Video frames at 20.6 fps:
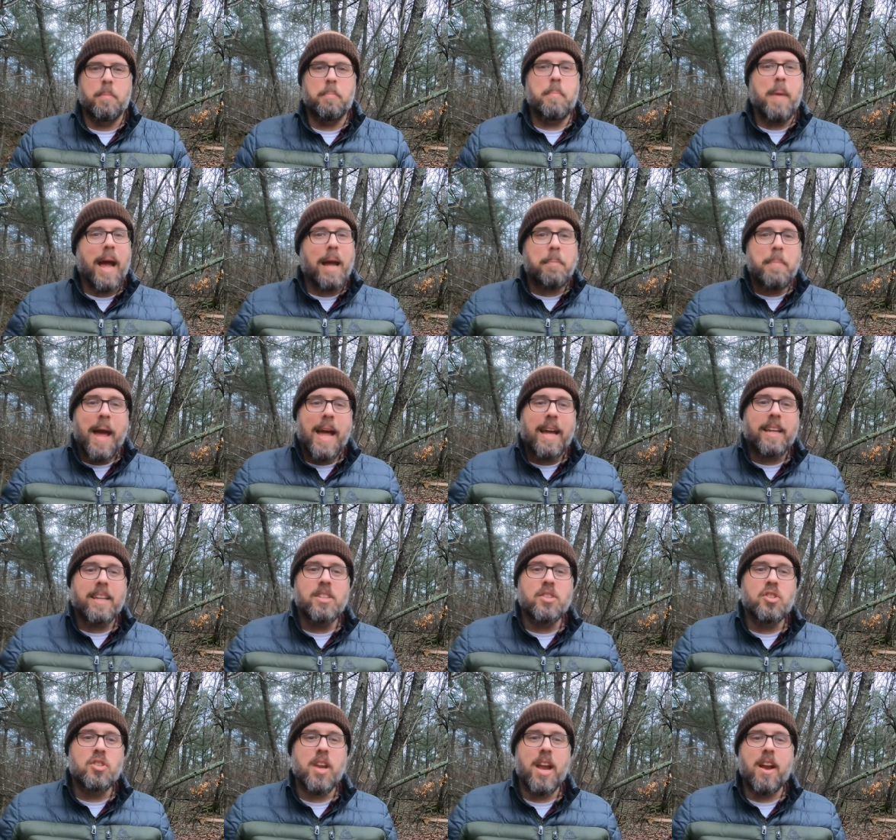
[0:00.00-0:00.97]

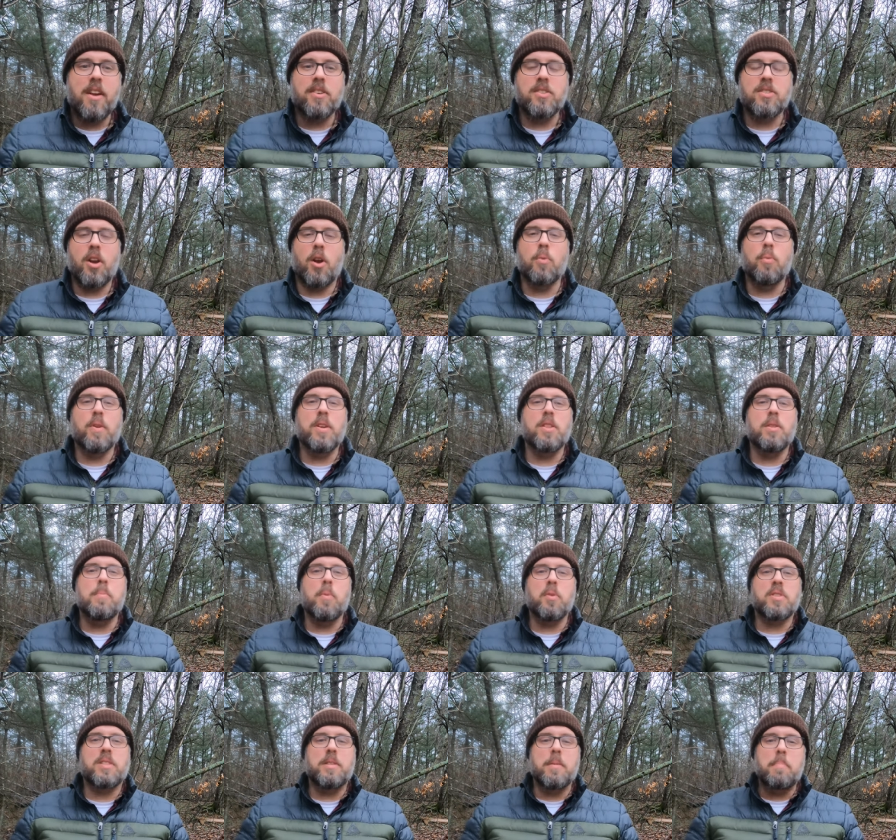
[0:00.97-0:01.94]
Backpacking chairs are one of the
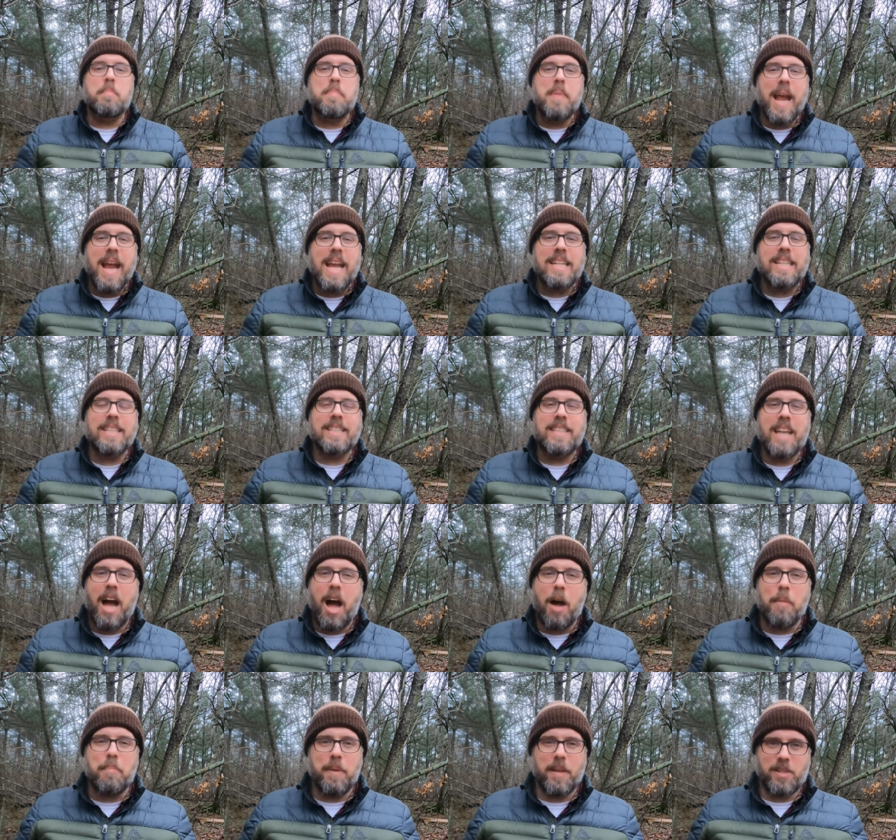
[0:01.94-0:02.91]
most debated
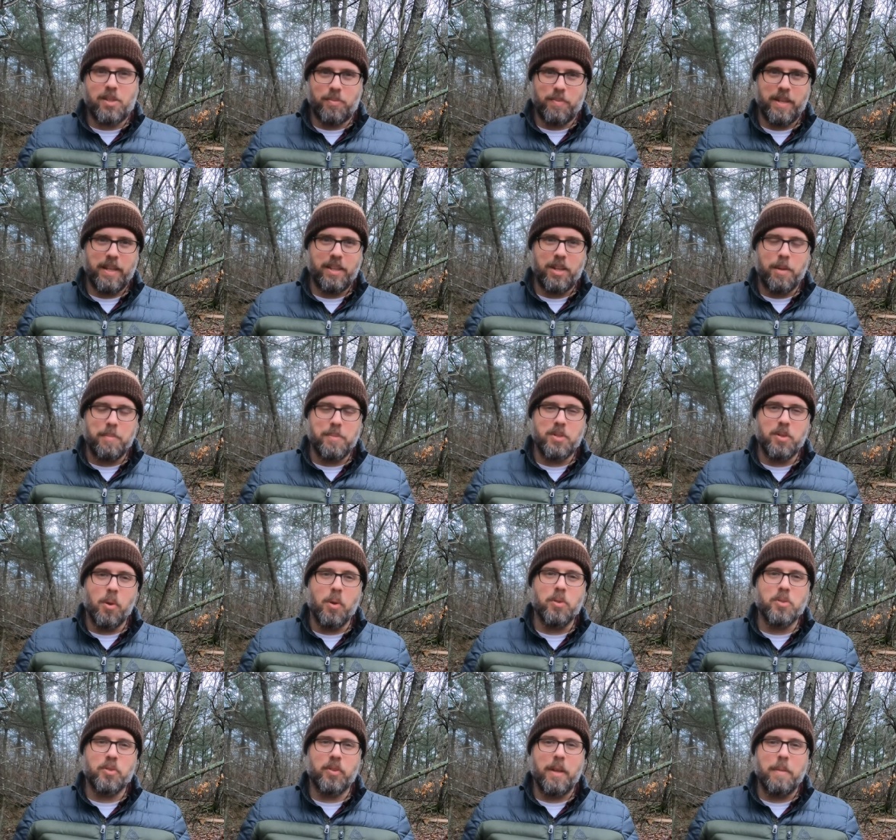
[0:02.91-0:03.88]
topics when it comes to
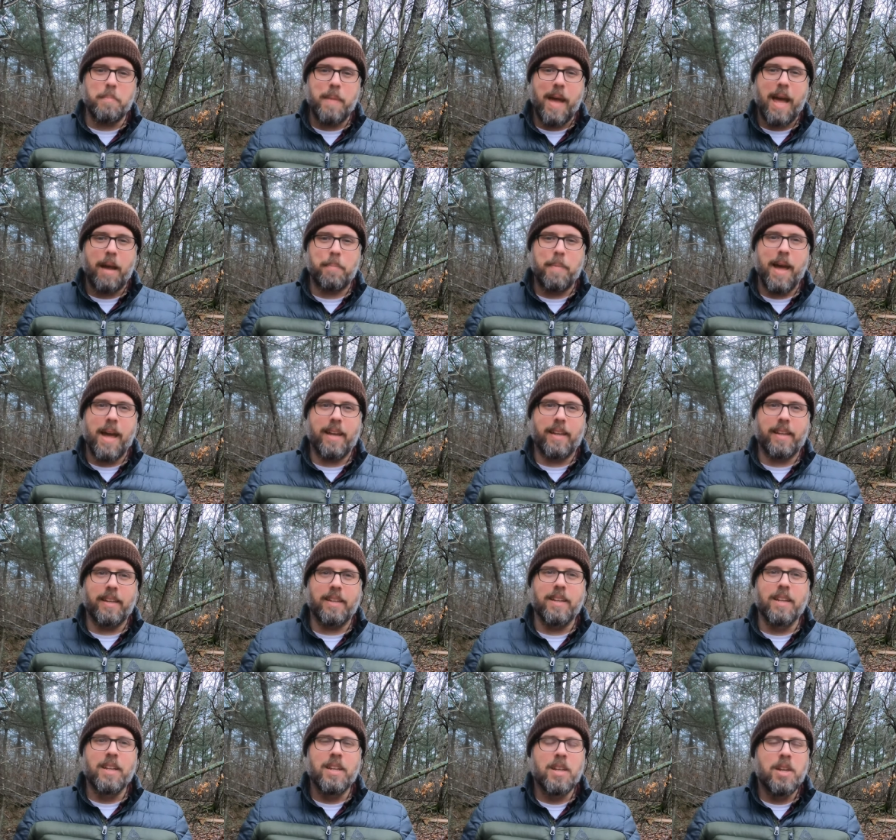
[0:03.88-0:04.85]
ultralight
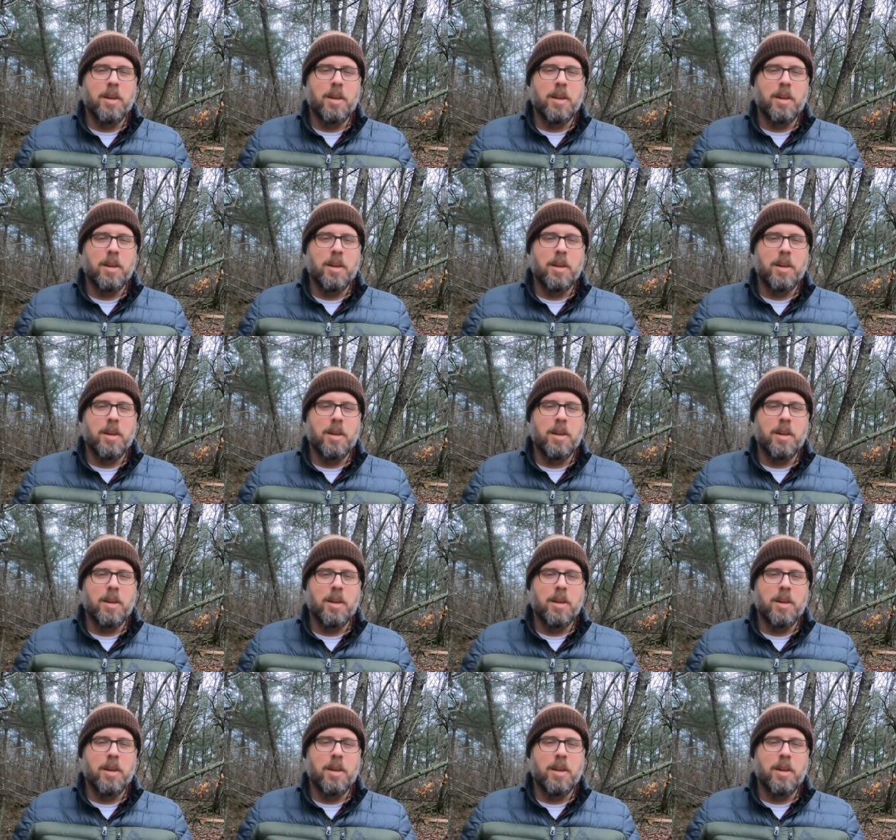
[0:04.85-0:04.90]
backpacking.